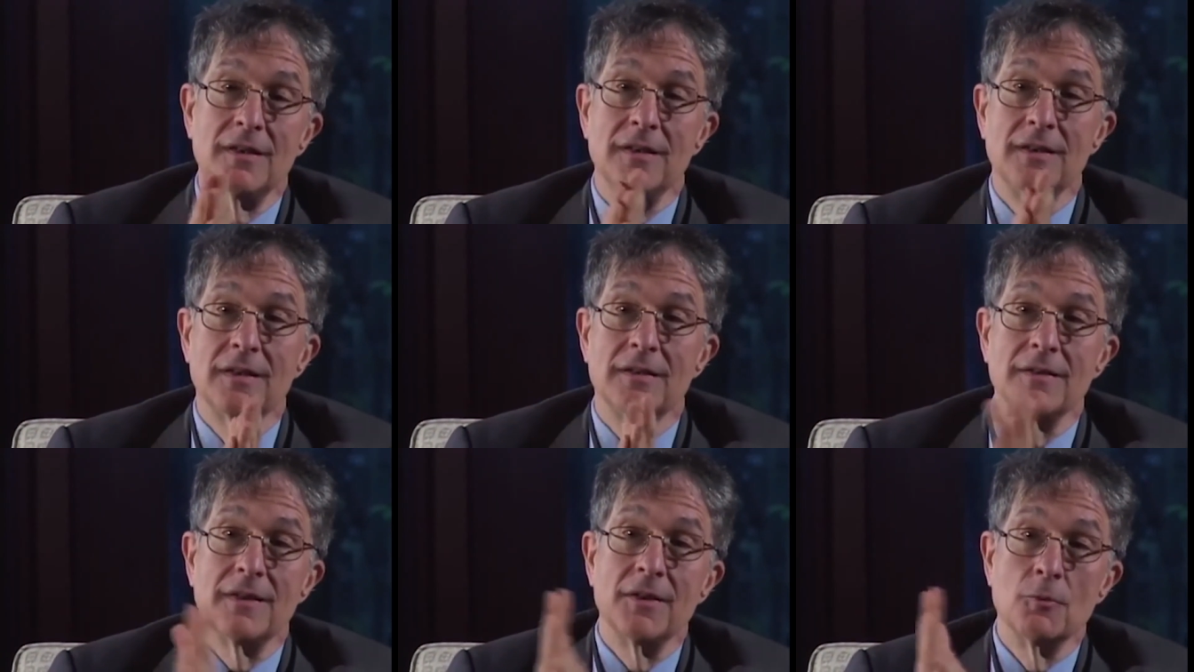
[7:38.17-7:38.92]
in the,
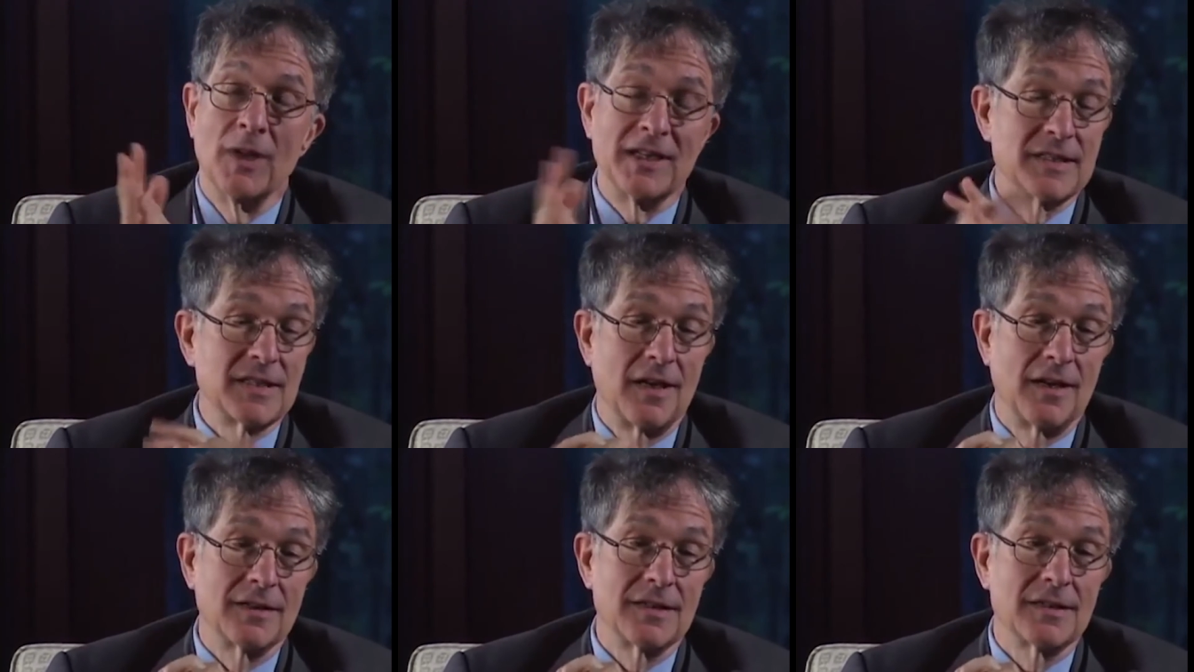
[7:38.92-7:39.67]
in the
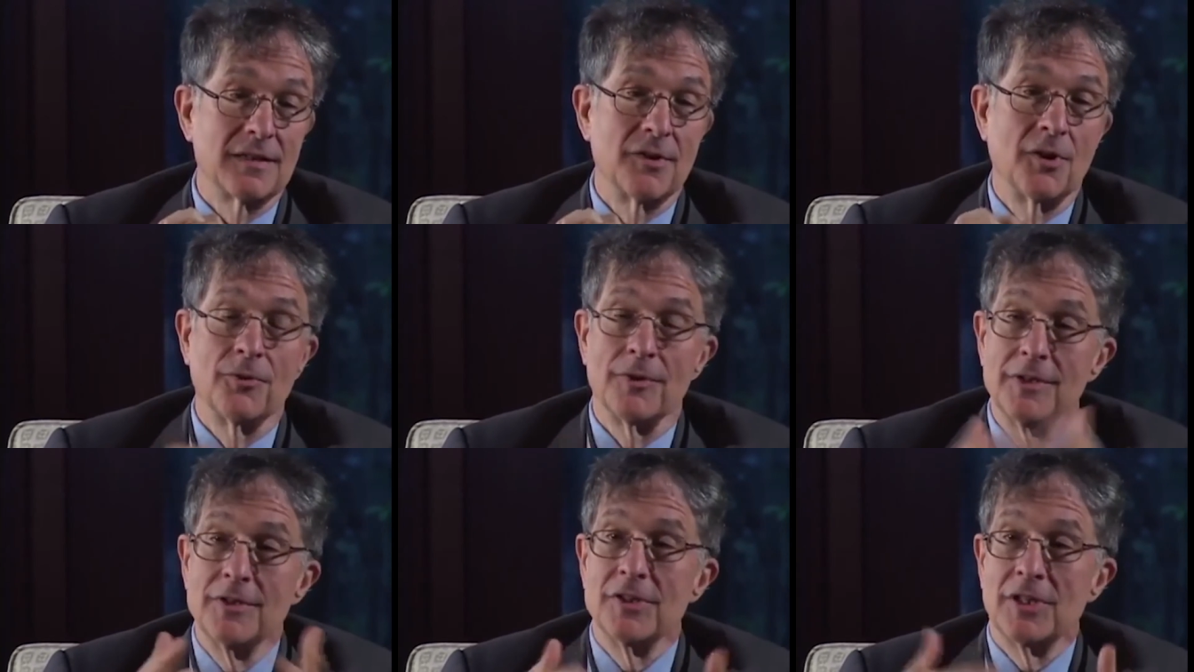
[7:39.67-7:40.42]
Renaissance, though
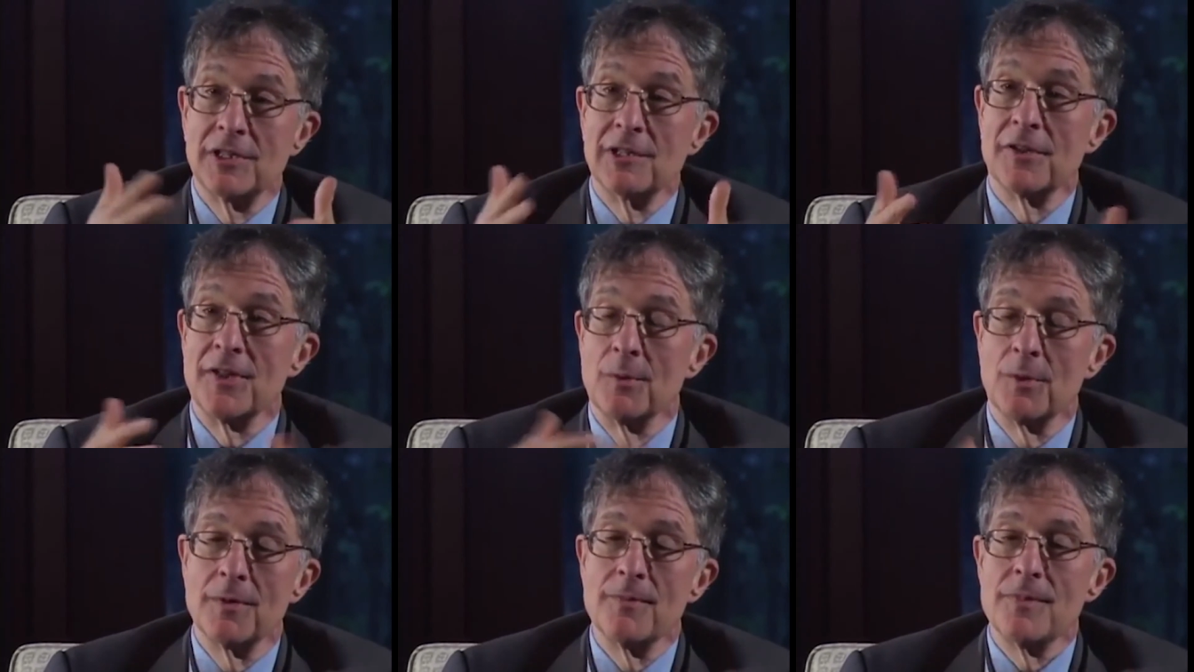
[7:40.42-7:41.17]
clearly
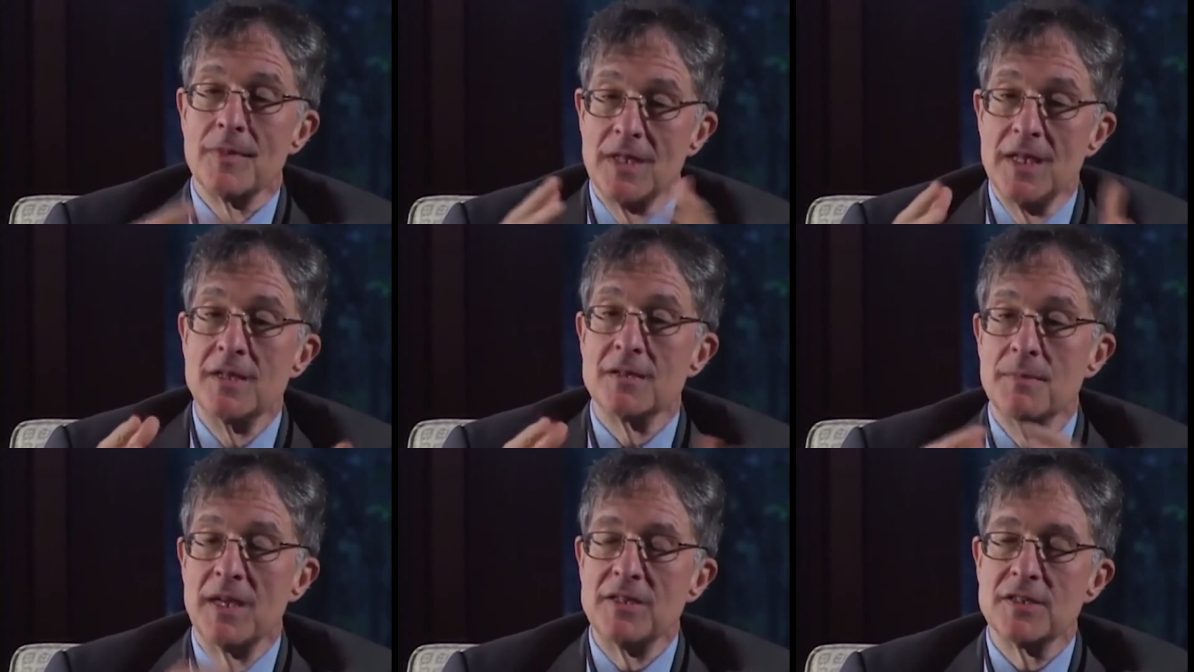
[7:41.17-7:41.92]
there were
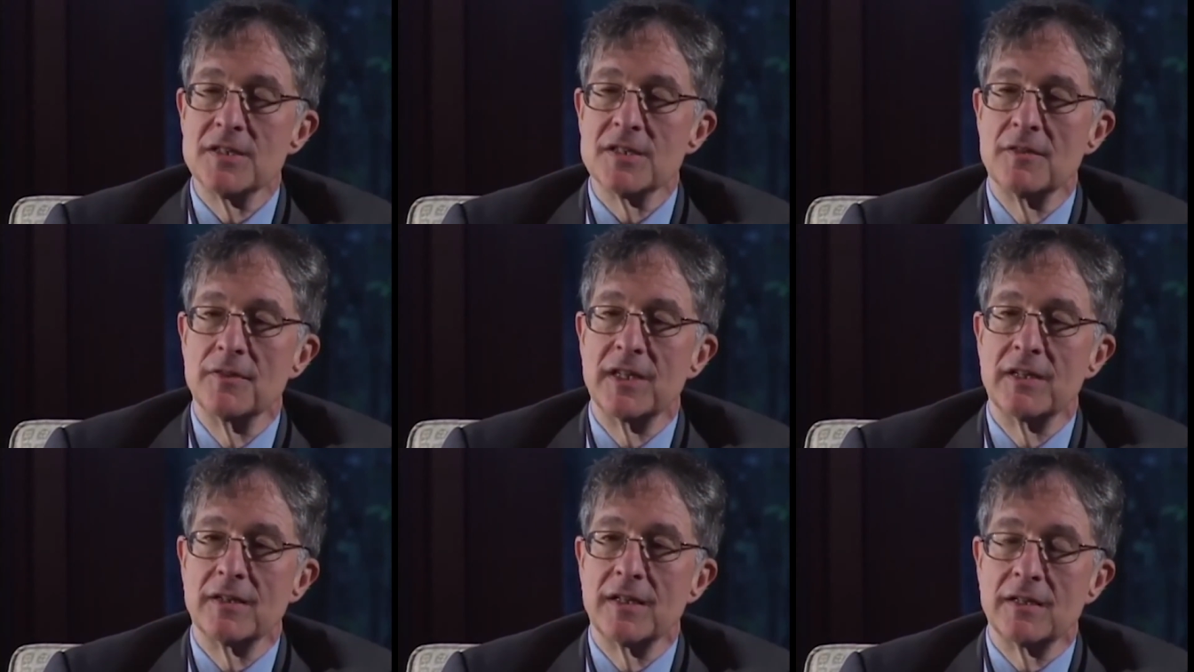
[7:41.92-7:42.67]
intimations of it
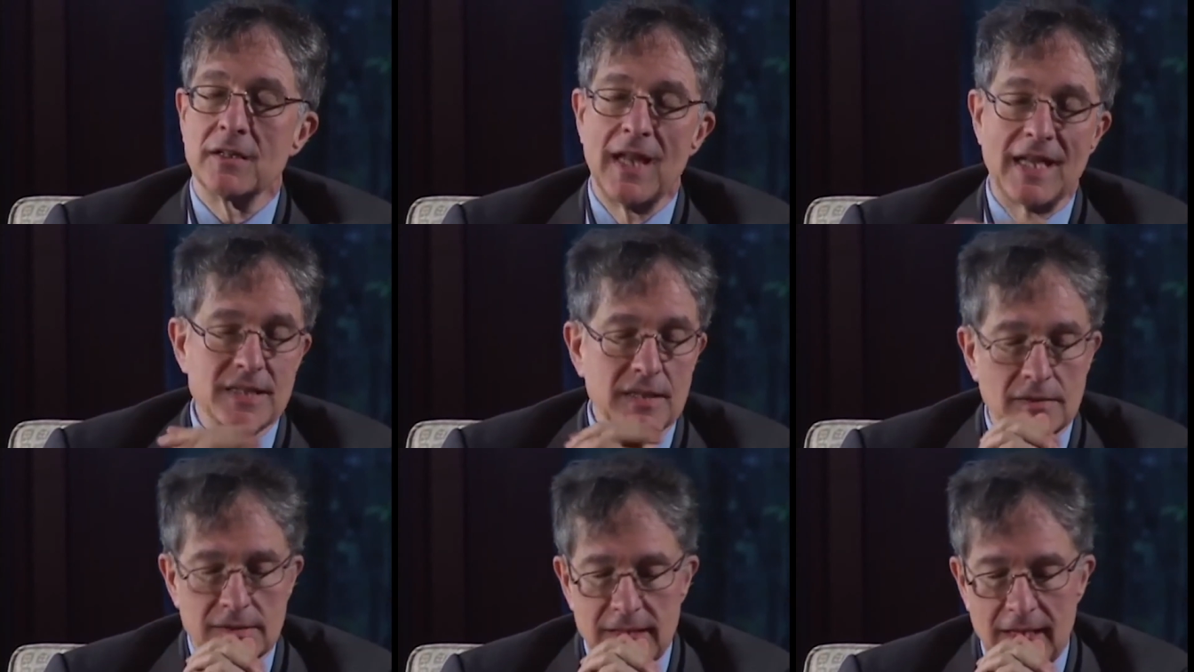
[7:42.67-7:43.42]
in, in
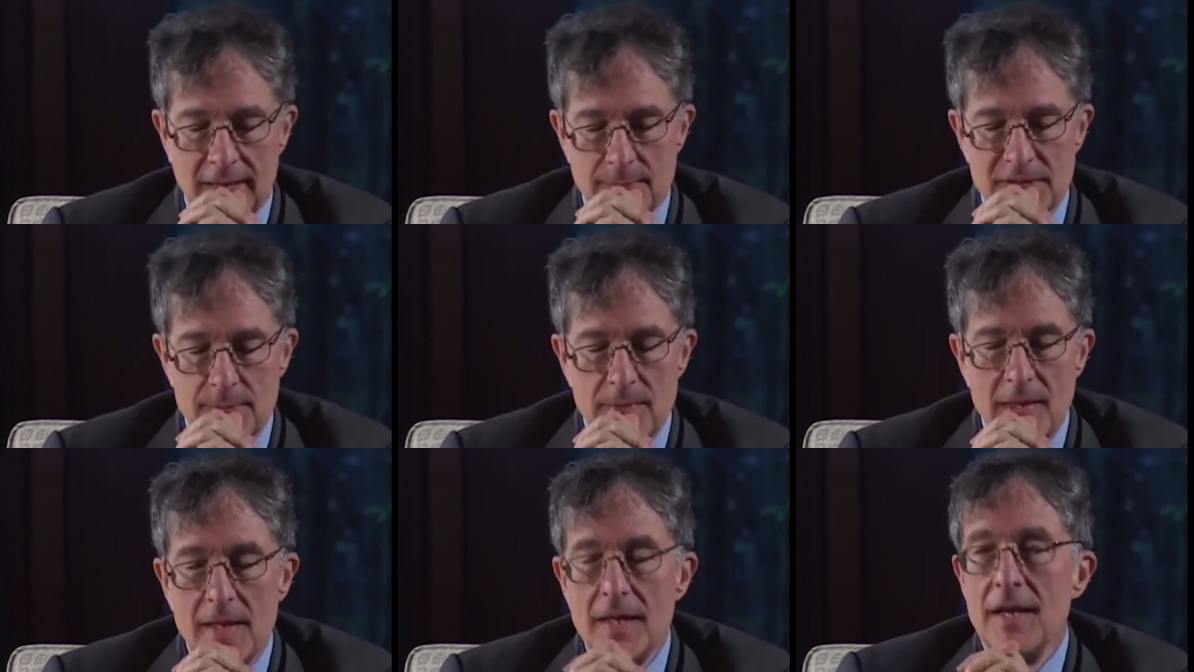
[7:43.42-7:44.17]
classical times.
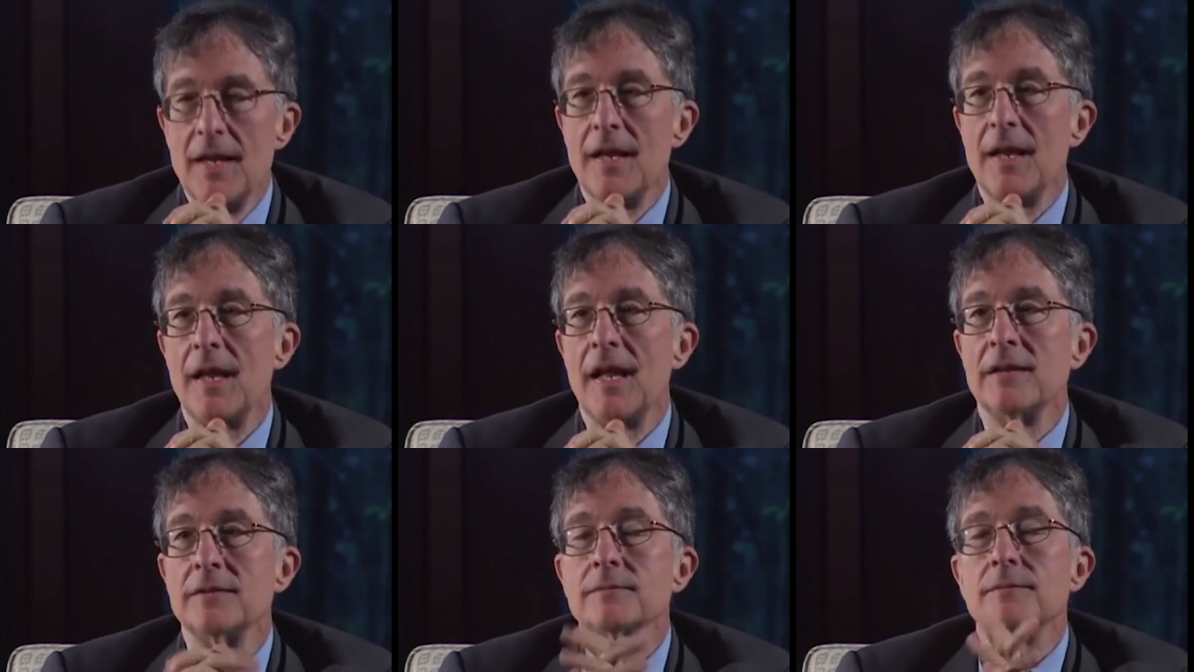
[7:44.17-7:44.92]

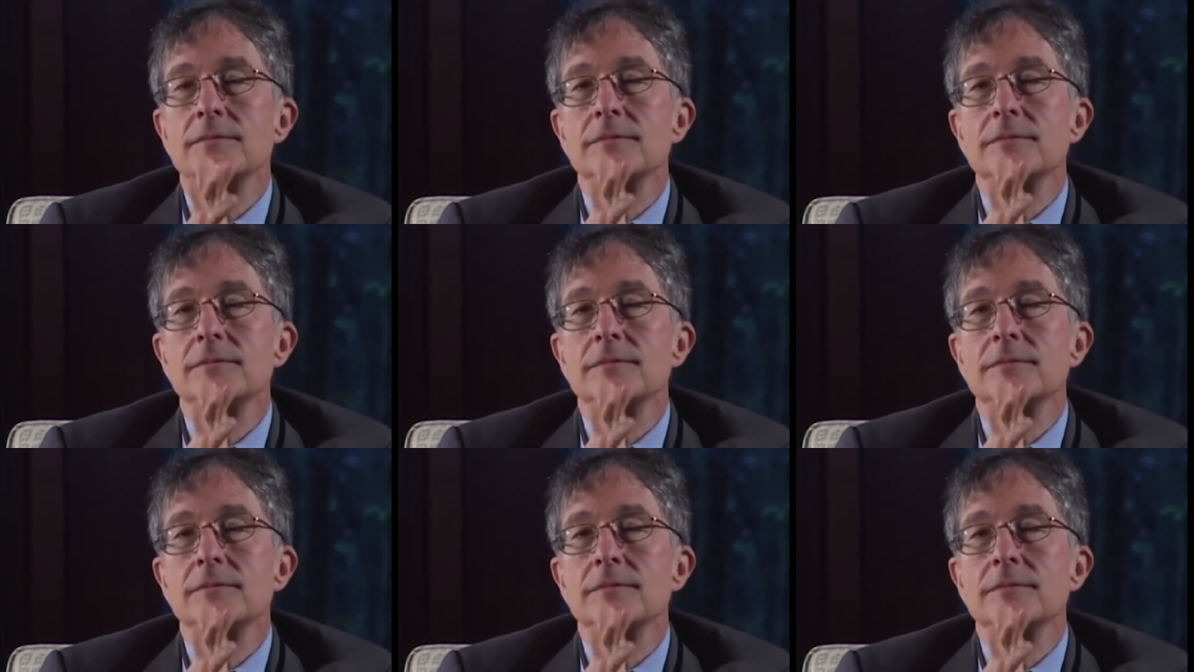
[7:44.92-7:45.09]
And